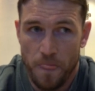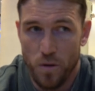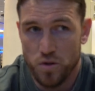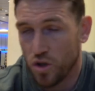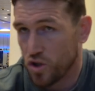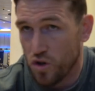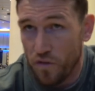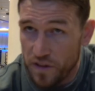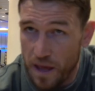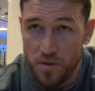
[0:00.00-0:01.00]
No, it's not just
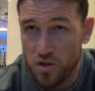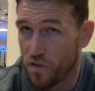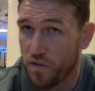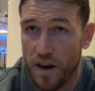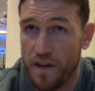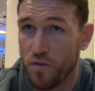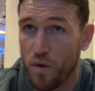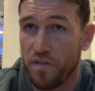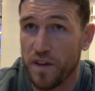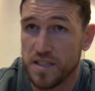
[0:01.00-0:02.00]
good for them, it's good for
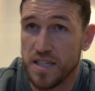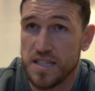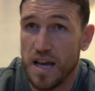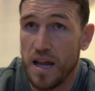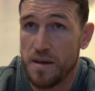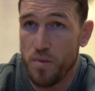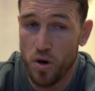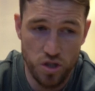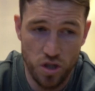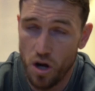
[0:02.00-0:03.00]
everyone filtering down in
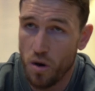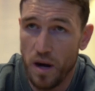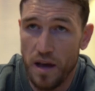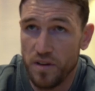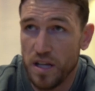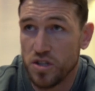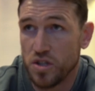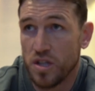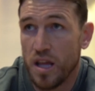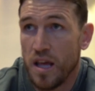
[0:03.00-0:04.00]
boxing the lower level.
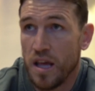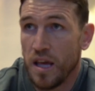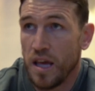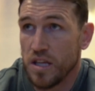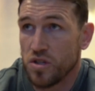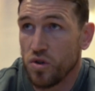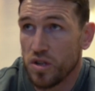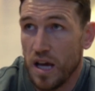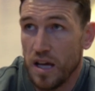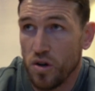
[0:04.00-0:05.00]
It's
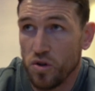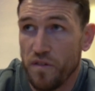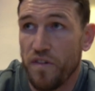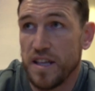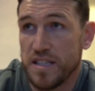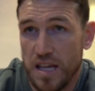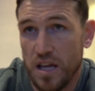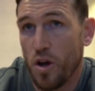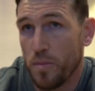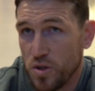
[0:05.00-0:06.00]
good that other fighters are
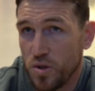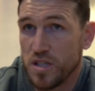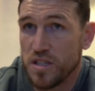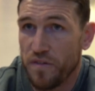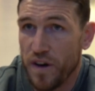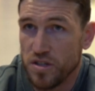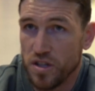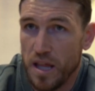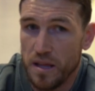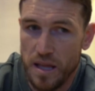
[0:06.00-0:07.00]
getting the opportunity to fight
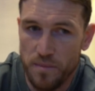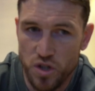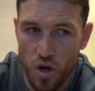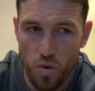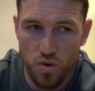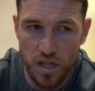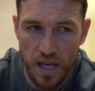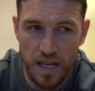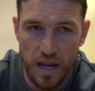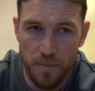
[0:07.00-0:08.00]
on them shows and
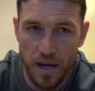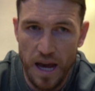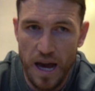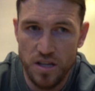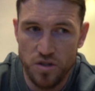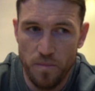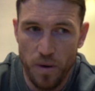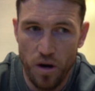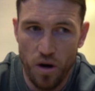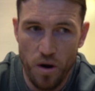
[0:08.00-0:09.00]
getting that many eyes
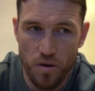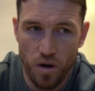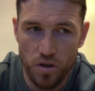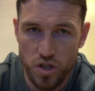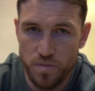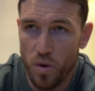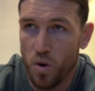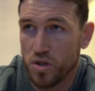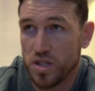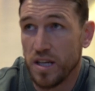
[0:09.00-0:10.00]
on the
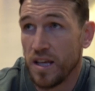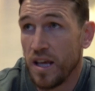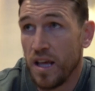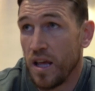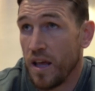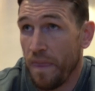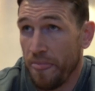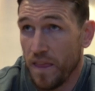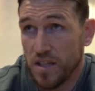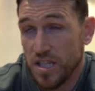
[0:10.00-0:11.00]
sport, and
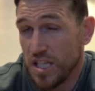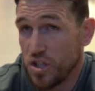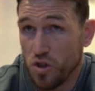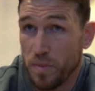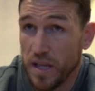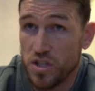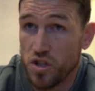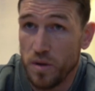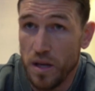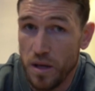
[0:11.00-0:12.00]
to see two Brits
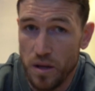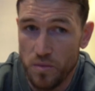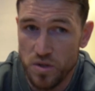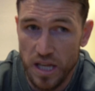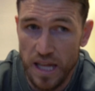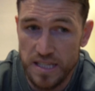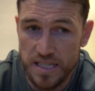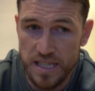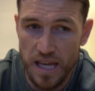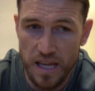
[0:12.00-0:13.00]
do it, it was great to
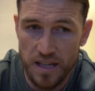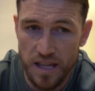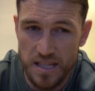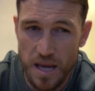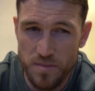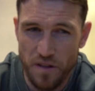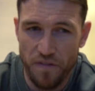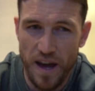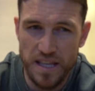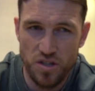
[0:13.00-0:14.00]
see. And in terms of the
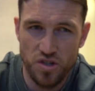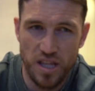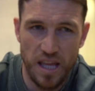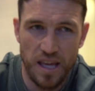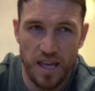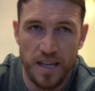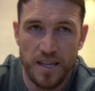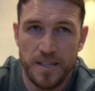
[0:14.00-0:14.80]
fight, I just think